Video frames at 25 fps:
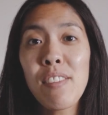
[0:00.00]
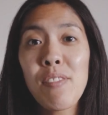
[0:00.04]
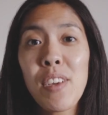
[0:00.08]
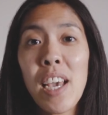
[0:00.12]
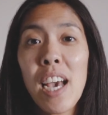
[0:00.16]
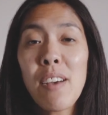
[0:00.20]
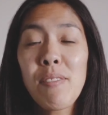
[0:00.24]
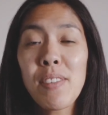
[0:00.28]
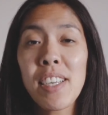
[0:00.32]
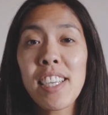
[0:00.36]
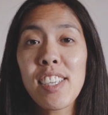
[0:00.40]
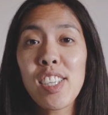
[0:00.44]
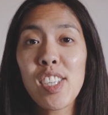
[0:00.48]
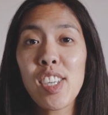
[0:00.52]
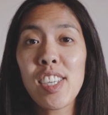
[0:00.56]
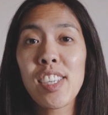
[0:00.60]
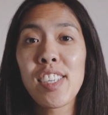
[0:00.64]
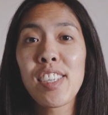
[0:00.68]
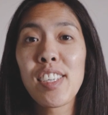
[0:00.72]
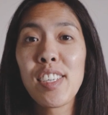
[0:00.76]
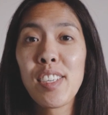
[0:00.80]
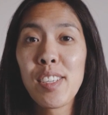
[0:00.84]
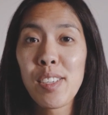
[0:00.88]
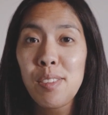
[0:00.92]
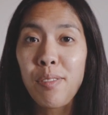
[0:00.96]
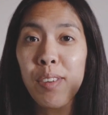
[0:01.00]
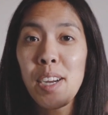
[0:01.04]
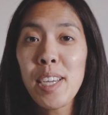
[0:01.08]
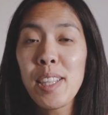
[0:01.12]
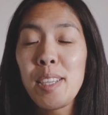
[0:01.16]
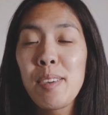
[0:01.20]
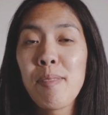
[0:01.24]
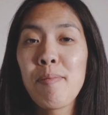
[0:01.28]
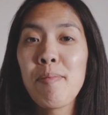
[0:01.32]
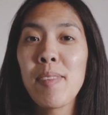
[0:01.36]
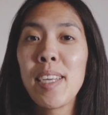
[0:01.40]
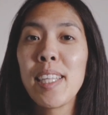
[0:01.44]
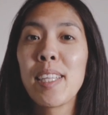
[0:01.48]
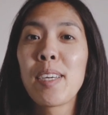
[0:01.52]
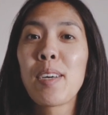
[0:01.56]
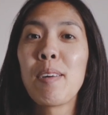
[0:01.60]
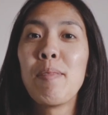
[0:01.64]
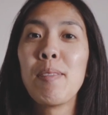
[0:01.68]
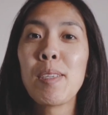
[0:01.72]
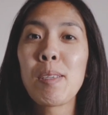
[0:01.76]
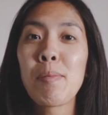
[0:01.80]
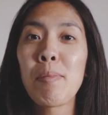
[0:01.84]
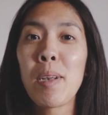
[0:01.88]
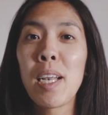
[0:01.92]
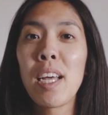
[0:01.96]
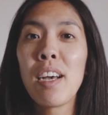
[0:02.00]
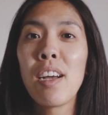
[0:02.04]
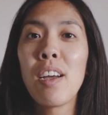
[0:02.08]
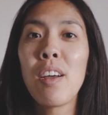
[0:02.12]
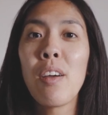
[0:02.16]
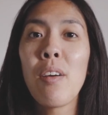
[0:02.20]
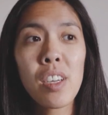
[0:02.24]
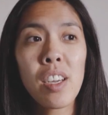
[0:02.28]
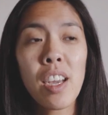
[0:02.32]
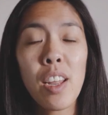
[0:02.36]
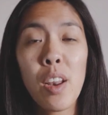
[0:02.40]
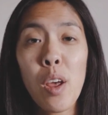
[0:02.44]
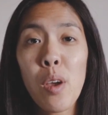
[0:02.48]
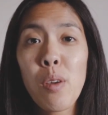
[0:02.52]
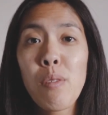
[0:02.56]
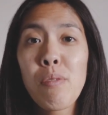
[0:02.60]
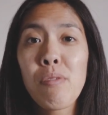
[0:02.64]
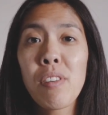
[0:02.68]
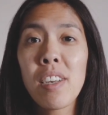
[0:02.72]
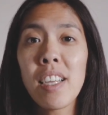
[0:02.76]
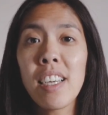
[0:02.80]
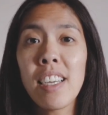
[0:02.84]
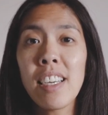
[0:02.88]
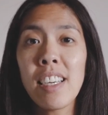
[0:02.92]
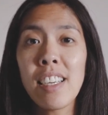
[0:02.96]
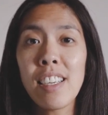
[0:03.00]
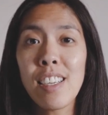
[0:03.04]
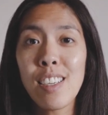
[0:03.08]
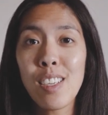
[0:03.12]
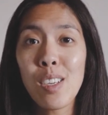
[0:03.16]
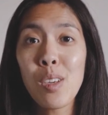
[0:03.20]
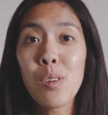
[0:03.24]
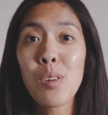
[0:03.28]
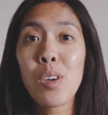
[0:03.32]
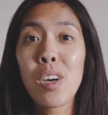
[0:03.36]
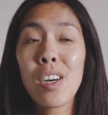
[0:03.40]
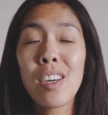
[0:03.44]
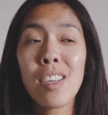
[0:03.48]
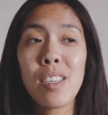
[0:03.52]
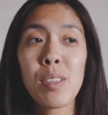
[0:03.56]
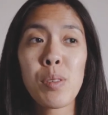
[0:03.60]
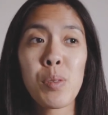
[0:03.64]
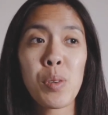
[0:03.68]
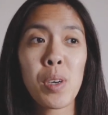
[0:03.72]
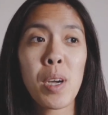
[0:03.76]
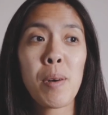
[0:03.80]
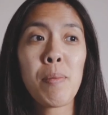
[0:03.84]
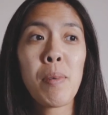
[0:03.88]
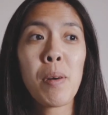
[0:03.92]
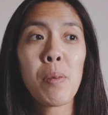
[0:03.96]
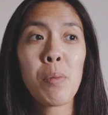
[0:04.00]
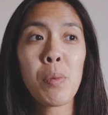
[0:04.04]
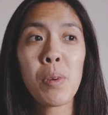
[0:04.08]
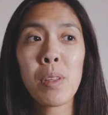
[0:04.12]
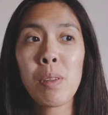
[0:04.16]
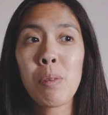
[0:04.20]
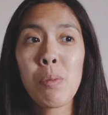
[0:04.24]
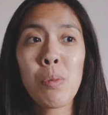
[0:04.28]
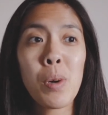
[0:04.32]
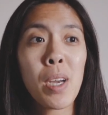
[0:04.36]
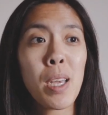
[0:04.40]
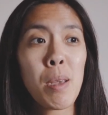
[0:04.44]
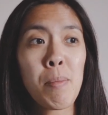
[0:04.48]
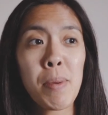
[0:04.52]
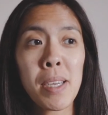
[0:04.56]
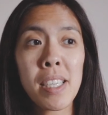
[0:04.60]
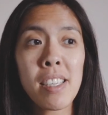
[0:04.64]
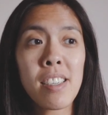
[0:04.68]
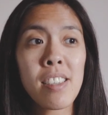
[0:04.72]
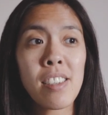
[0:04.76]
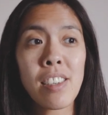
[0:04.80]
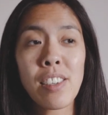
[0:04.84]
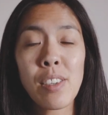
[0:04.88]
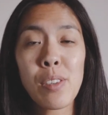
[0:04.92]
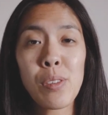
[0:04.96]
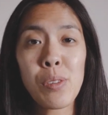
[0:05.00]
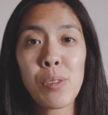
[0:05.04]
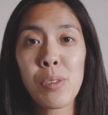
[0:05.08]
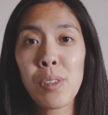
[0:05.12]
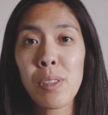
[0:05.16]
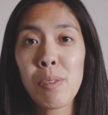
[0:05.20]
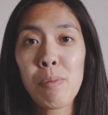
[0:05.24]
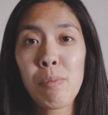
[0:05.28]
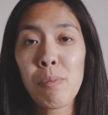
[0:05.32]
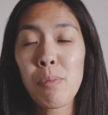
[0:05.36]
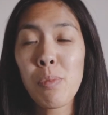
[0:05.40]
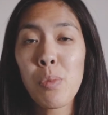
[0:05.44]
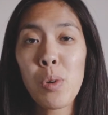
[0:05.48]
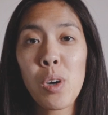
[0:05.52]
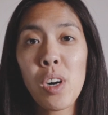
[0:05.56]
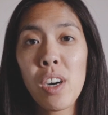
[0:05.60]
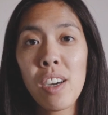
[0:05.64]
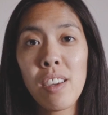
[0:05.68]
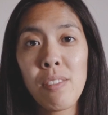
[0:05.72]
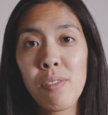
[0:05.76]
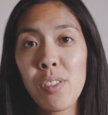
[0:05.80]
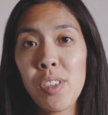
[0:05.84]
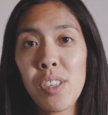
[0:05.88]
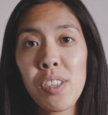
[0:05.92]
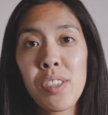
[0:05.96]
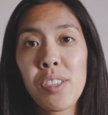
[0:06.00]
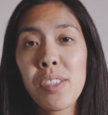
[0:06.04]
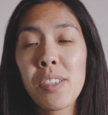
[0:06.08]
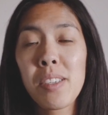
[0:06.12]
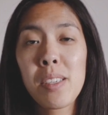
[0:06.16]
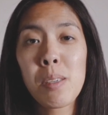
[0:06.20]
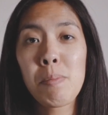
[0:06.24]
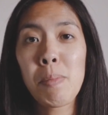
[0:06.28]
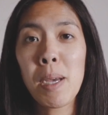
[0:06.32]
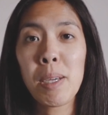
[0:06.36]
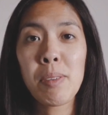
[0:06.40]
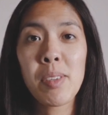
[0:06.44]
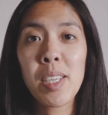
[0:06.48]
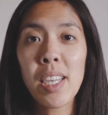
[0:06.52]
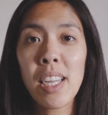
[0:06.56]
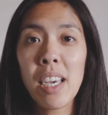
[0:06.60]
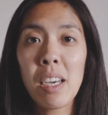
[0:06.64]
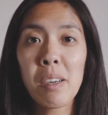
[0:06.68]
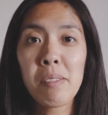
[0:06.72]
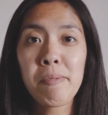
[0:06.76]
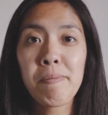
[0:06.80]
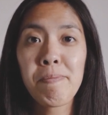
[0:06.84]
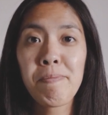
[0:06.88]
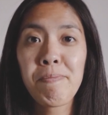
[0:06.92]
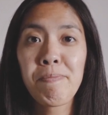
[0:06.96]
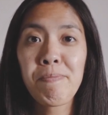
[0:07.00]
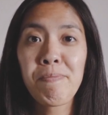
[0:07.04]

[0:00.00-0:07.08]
if you have any suggestions, write them in the comments below, and hopefully, you guys will come up with a way better title than what I've just spouted out.